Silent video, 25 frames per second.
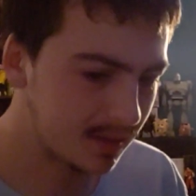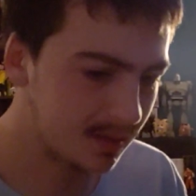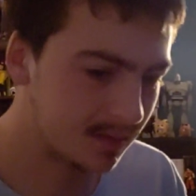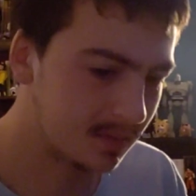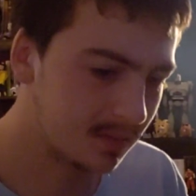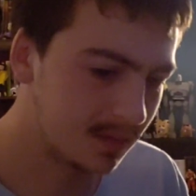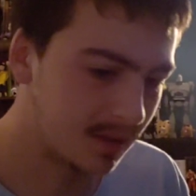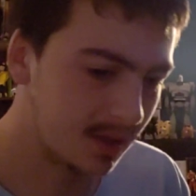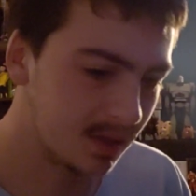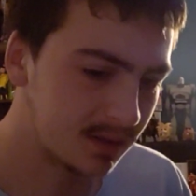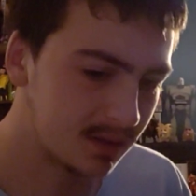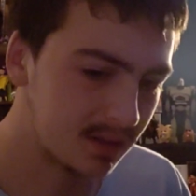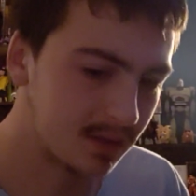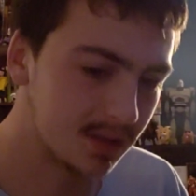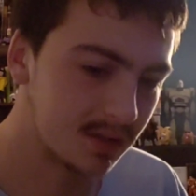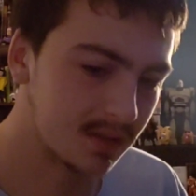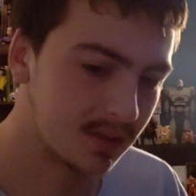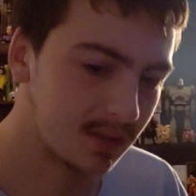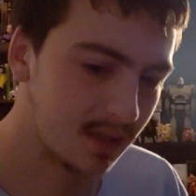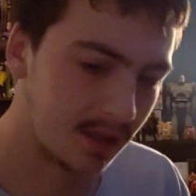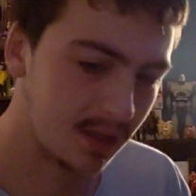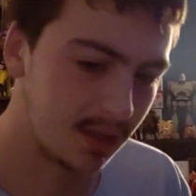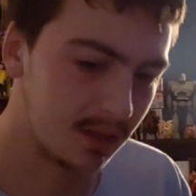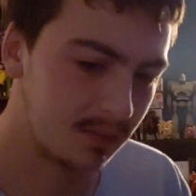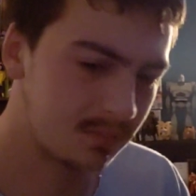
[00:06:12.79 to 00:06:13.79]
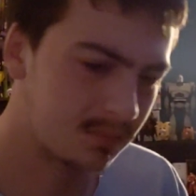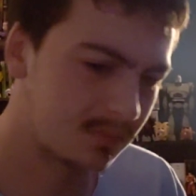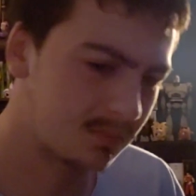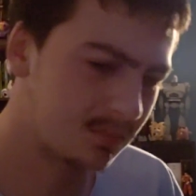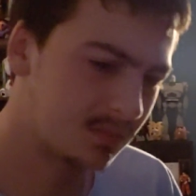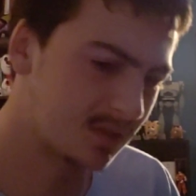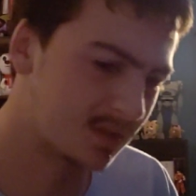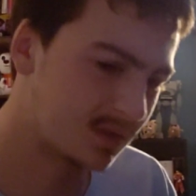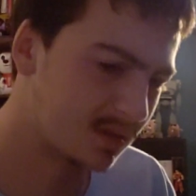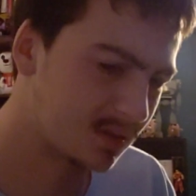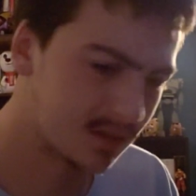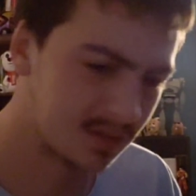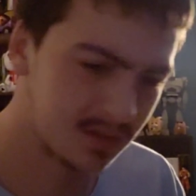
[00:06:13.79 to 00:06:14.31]
to get this like
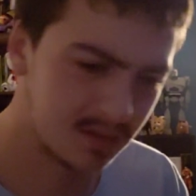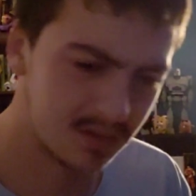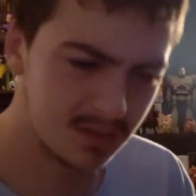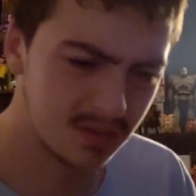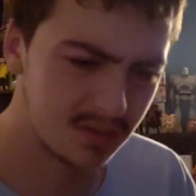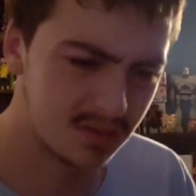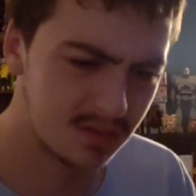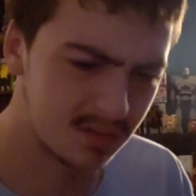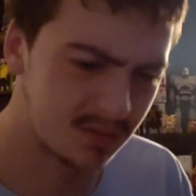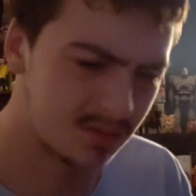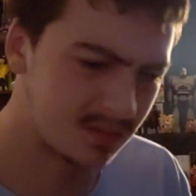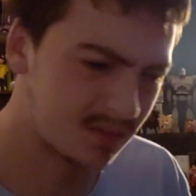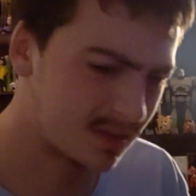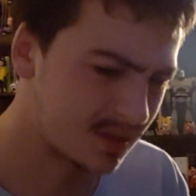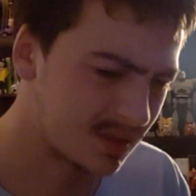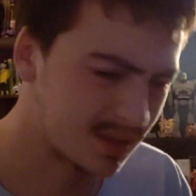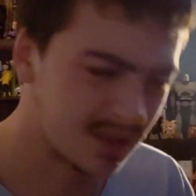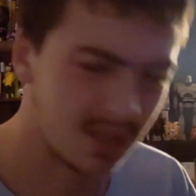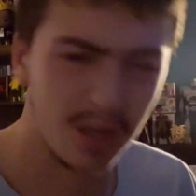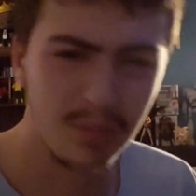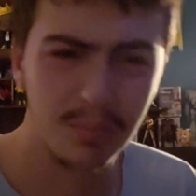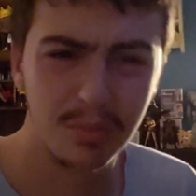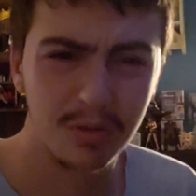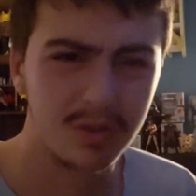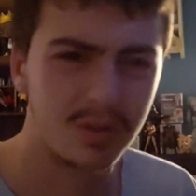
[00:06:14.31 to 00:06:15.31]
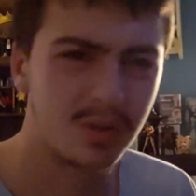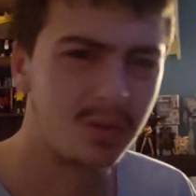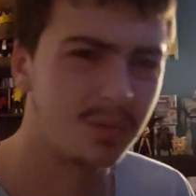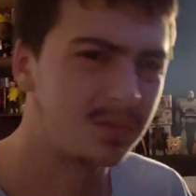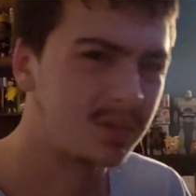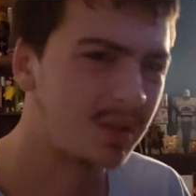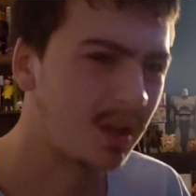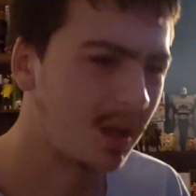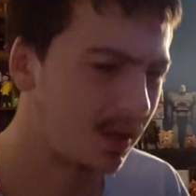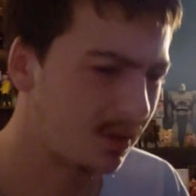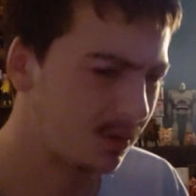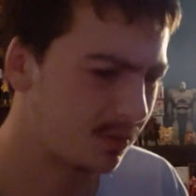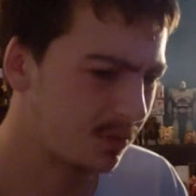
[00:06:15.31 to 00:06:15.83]
saber tooth
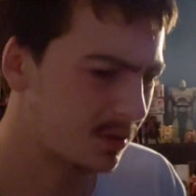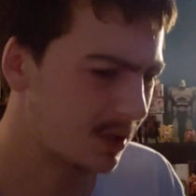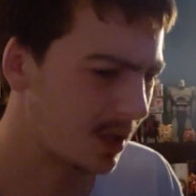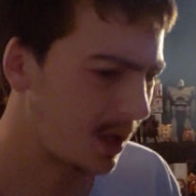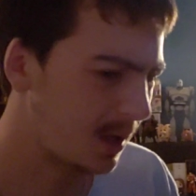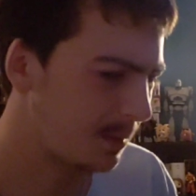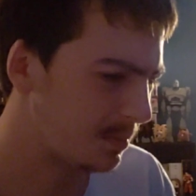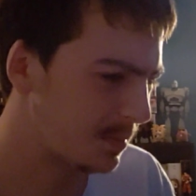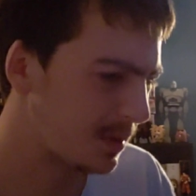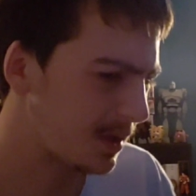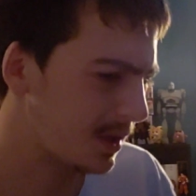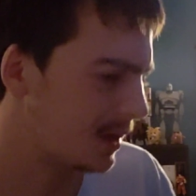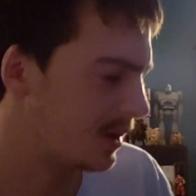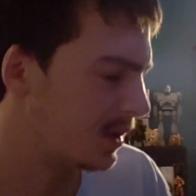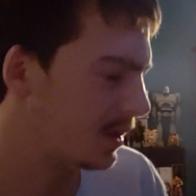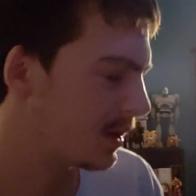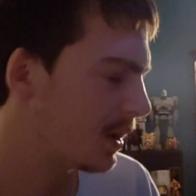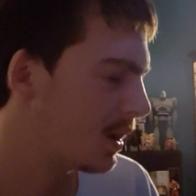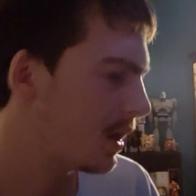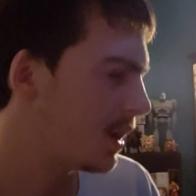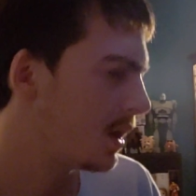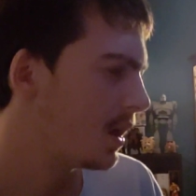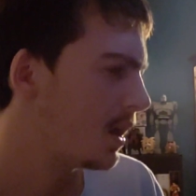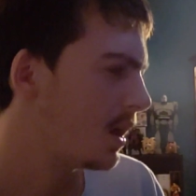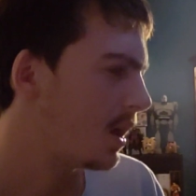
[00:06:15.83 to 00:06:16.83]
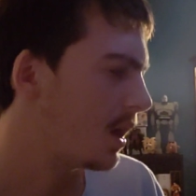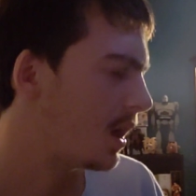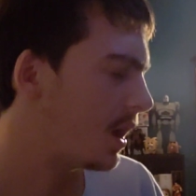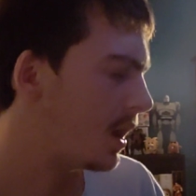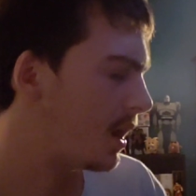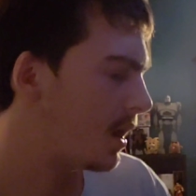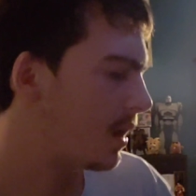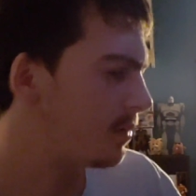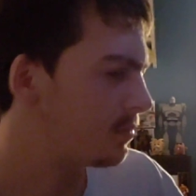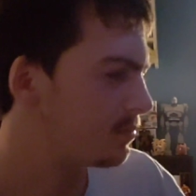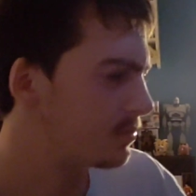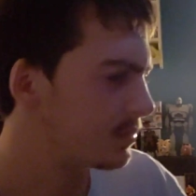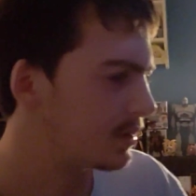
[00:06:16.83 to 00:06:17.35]
tiger type thing
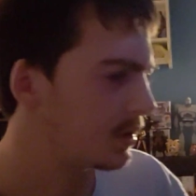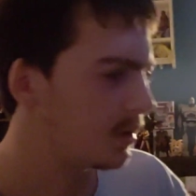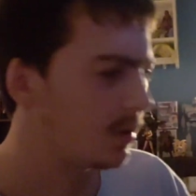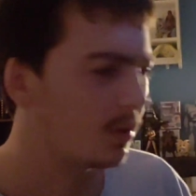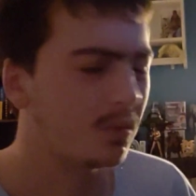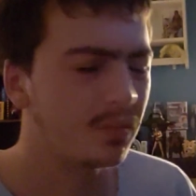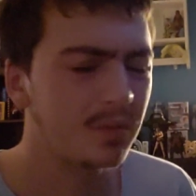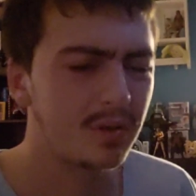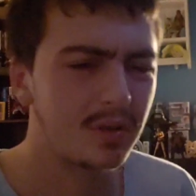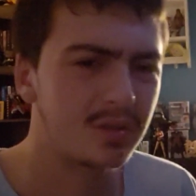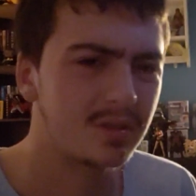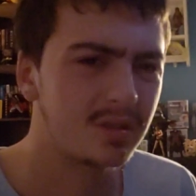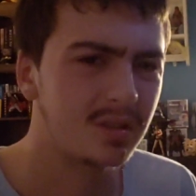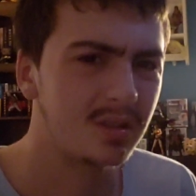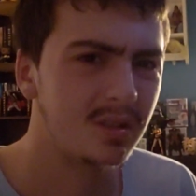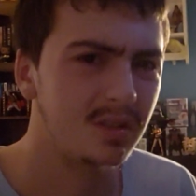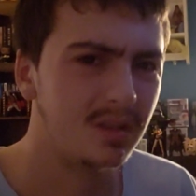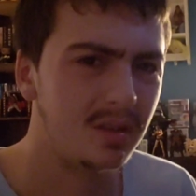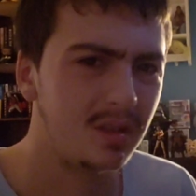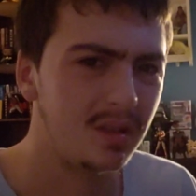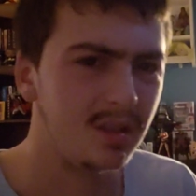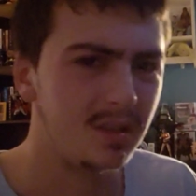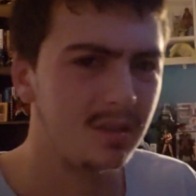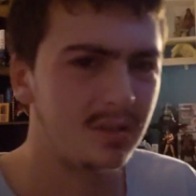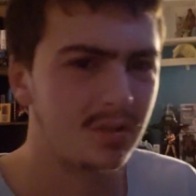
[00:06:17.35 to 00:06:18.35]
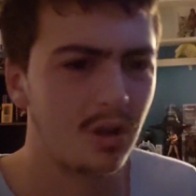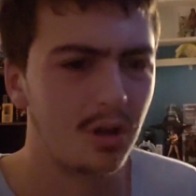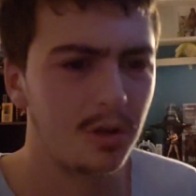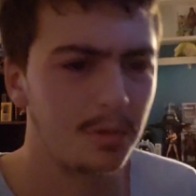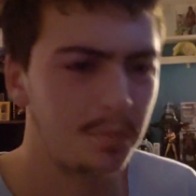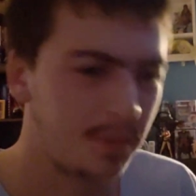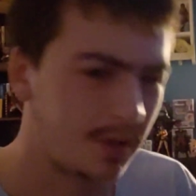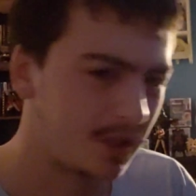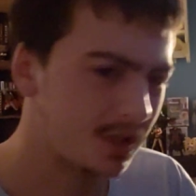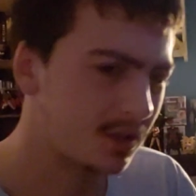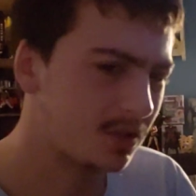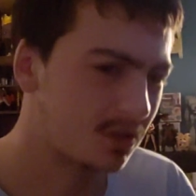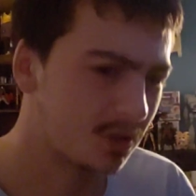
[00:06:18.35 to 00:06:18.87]
um, over to the tar
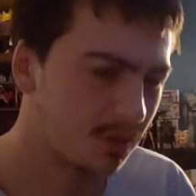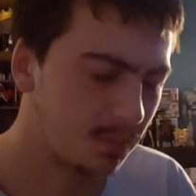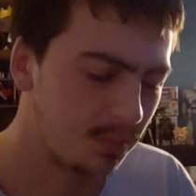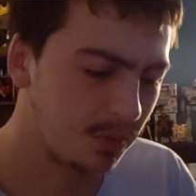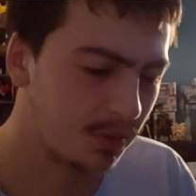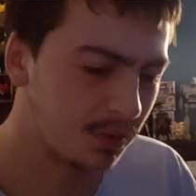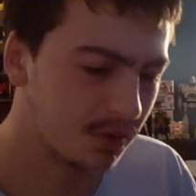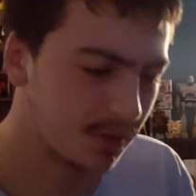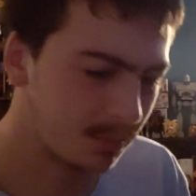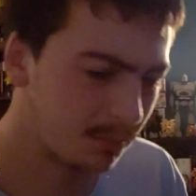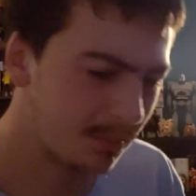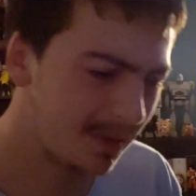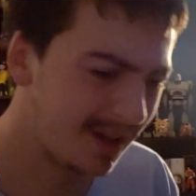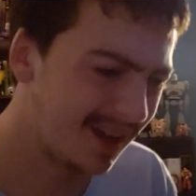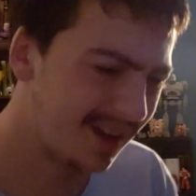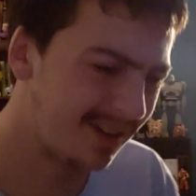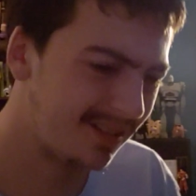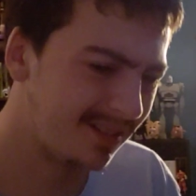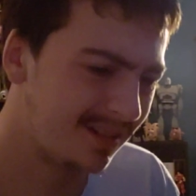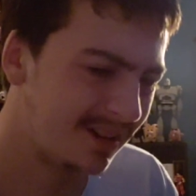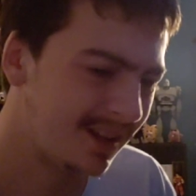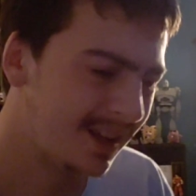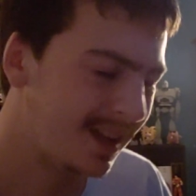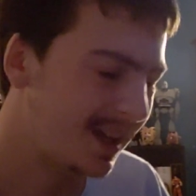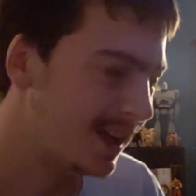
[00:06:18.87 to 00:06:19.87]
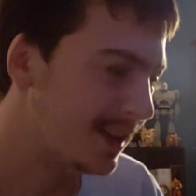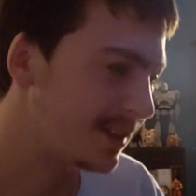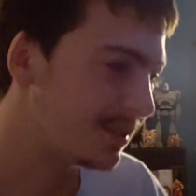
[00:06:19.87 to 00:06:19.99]
pits to pull them out.